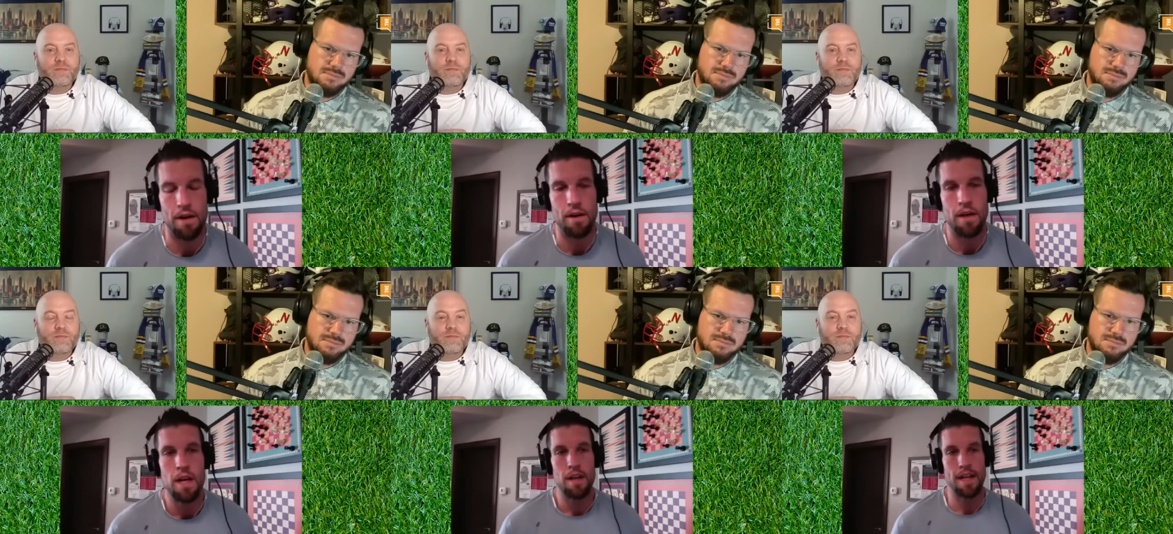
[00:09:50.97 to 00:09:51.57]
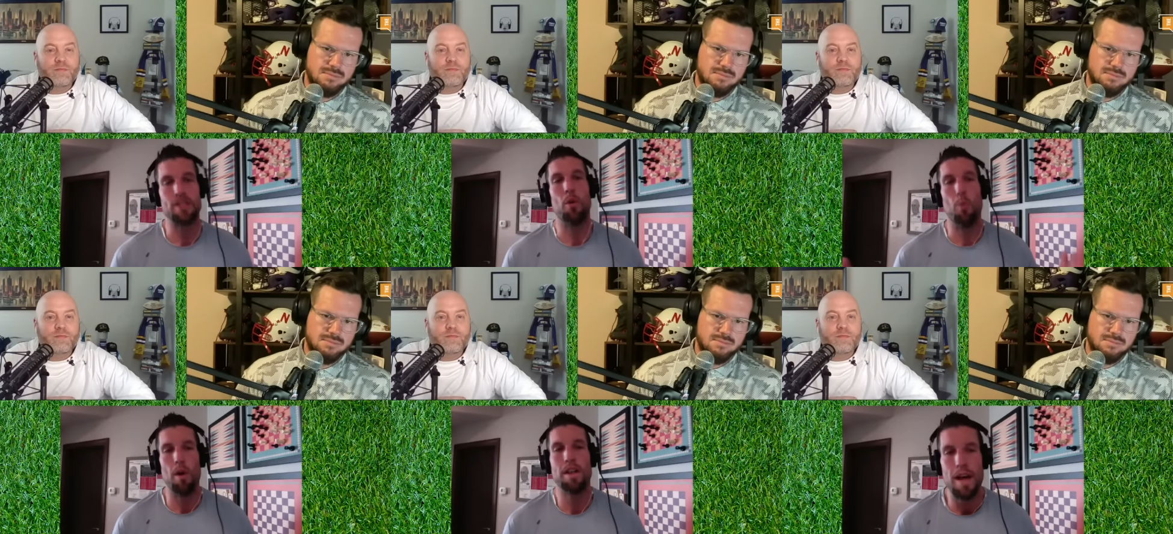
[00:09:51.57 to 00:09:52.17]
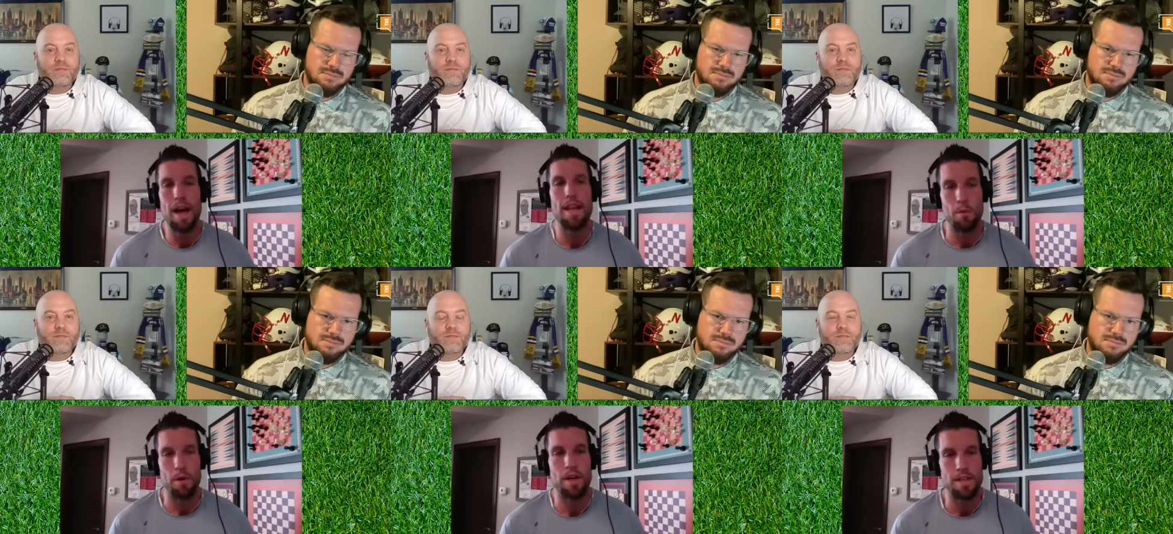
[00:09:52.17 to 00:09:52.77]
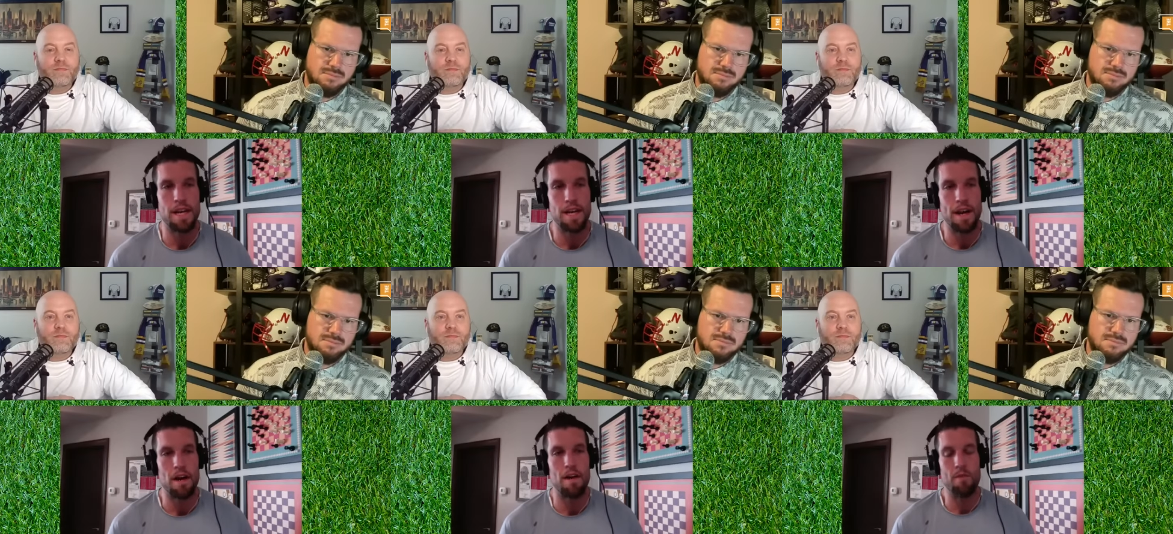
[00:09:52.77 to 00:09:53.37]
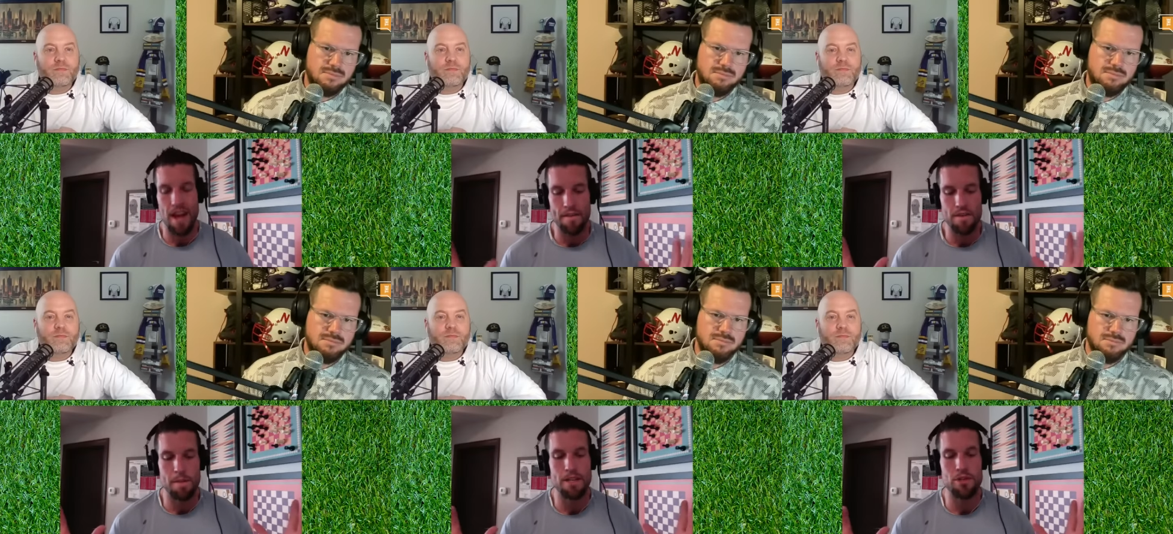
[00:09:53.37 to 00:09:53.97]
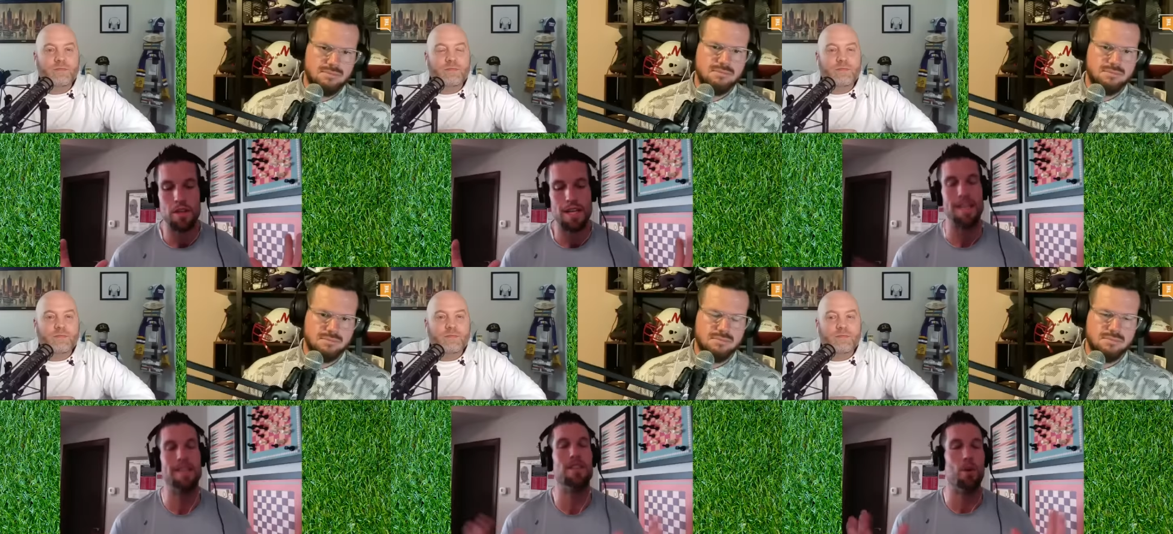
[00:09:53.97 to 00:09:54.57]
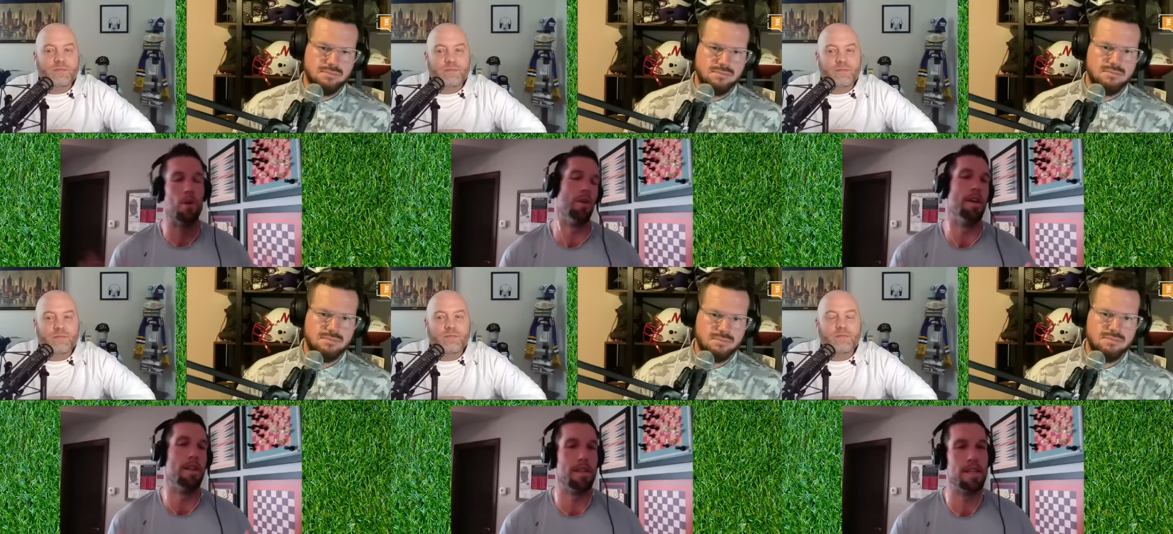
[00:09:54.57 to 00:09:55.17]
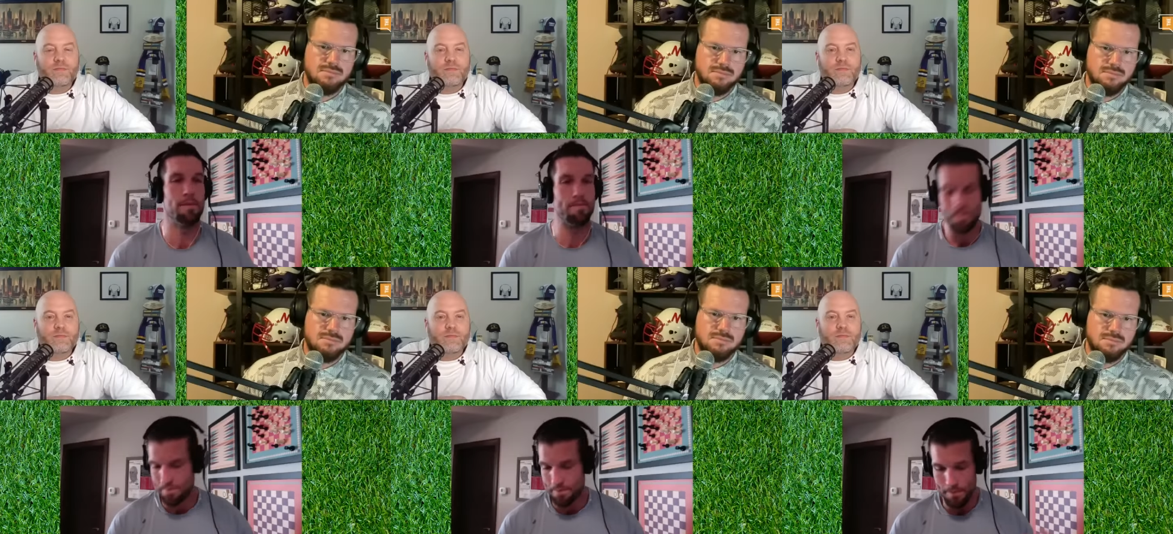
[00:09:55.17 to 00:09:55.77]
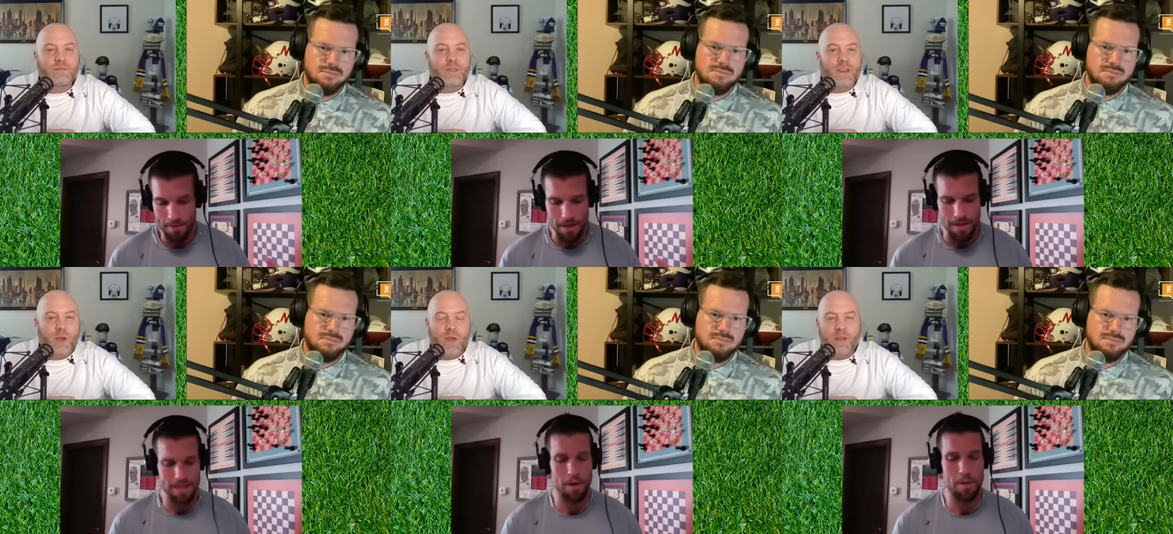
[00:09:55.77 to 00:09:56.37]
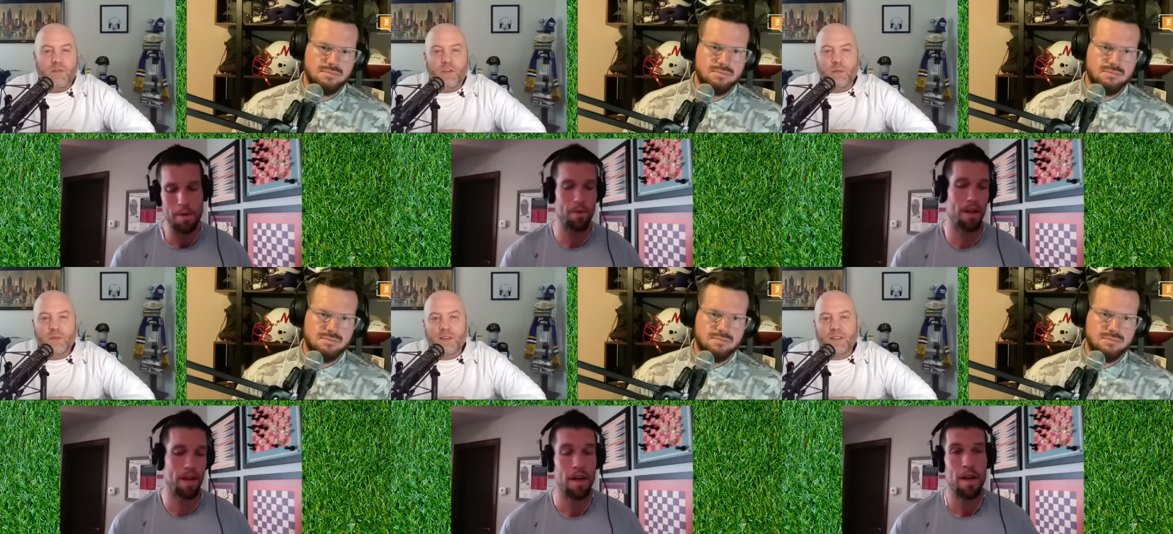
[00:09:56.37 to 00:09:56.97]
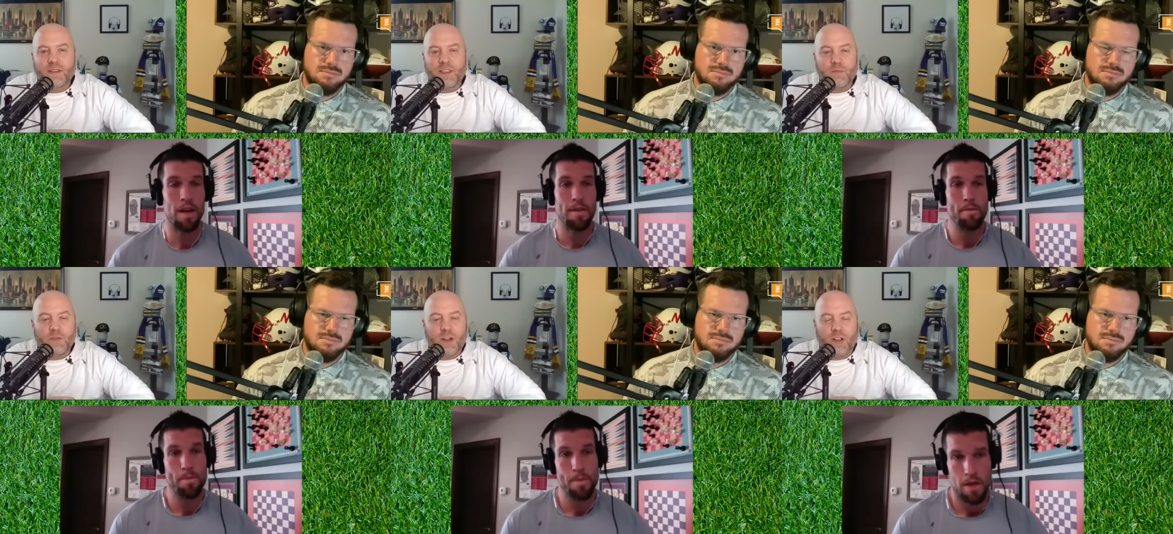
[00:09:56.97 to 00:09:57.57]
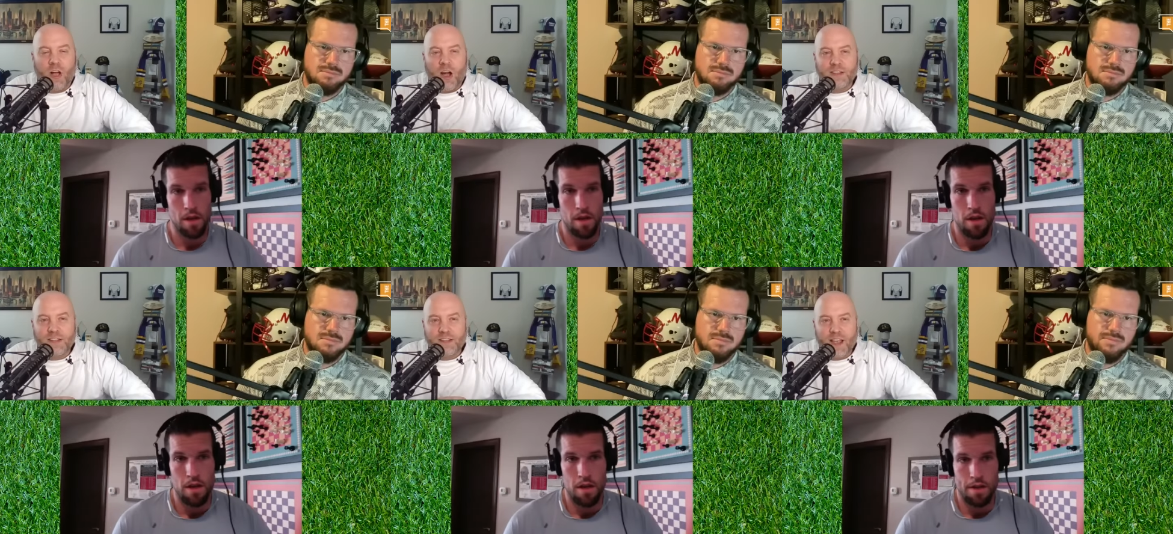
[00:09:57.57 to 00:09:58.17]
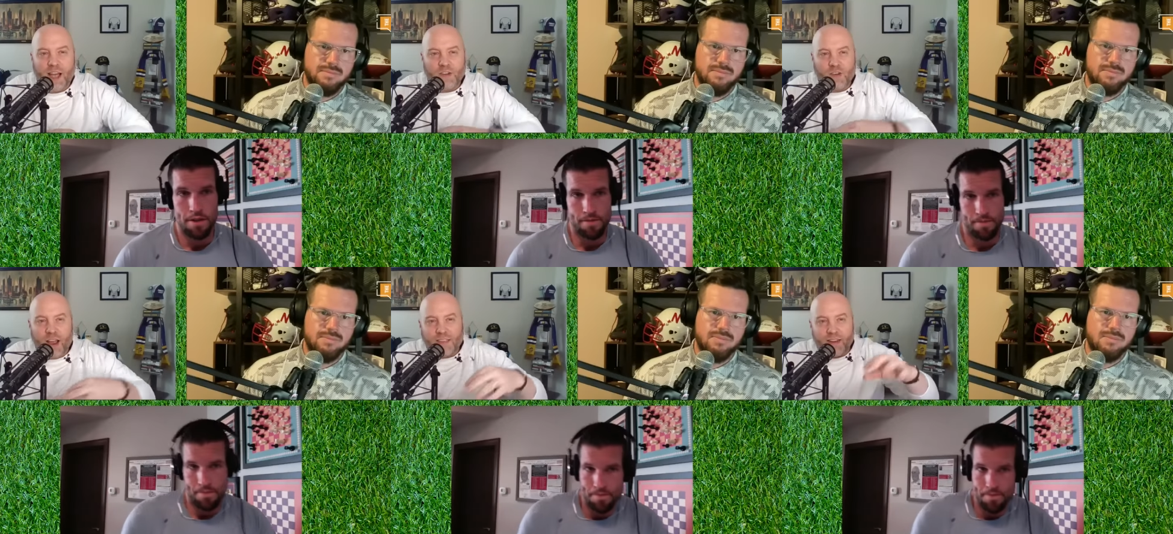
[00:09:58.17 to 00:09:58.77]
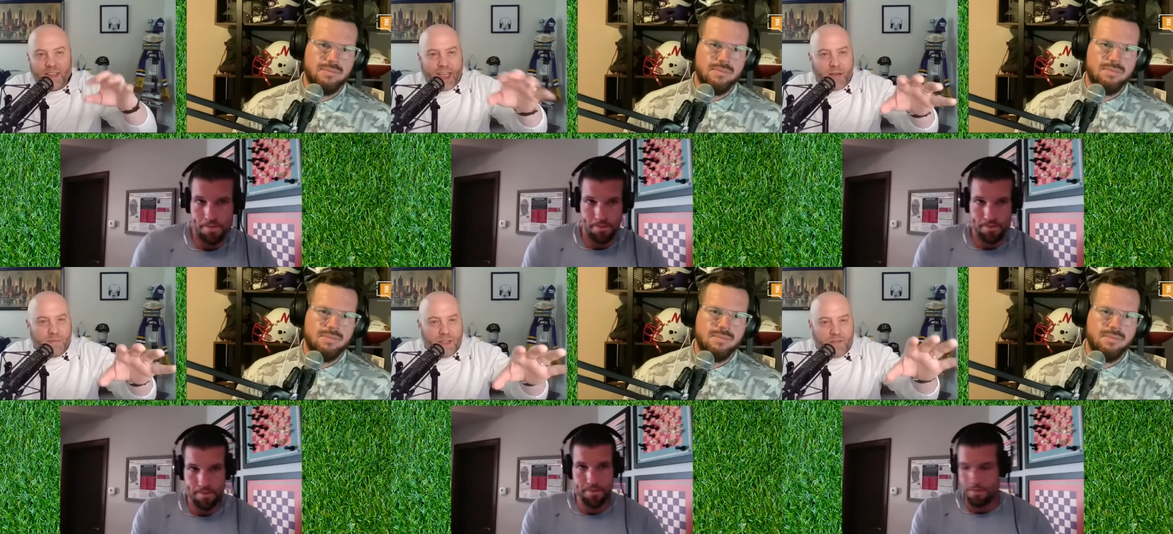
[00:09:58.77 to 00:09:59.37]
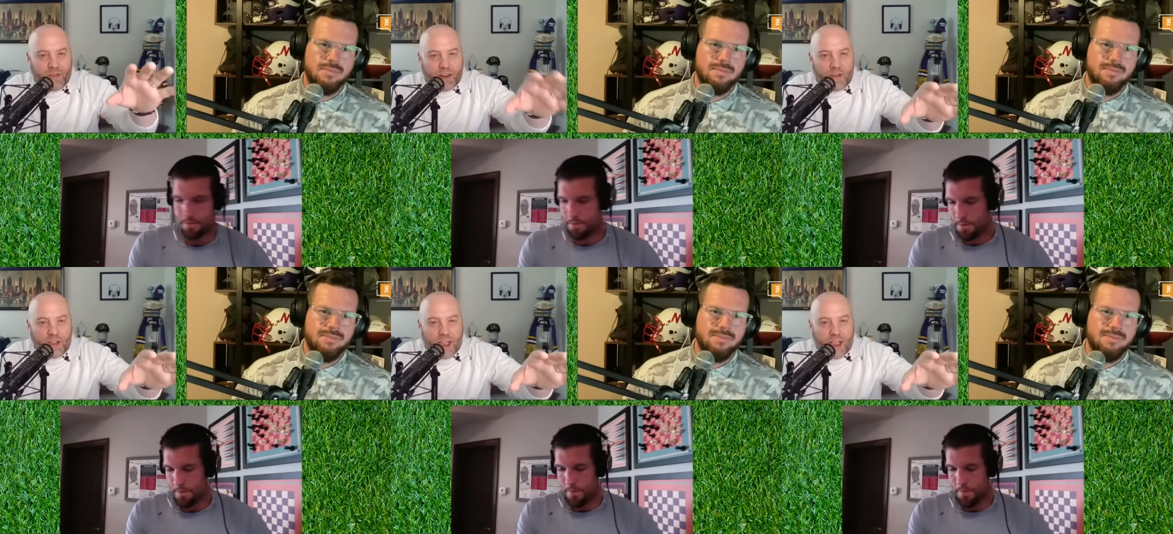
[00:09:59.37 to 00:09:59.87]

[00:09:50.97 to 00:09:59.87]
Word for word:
Speaker 1: at all?" Like the one guy that we're going to take care of, we have to make sure that he's the aura of the team. That's Can we confirm?
Speaker 2: Are, did, did they put a clause in his contract that he can't play video